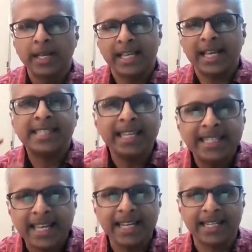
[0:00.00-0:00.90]
Yes, he
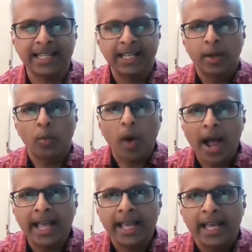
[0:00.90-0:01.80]
did.
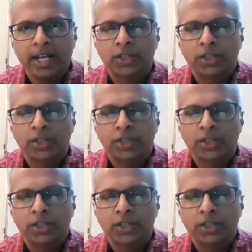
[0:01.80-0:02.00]
Why?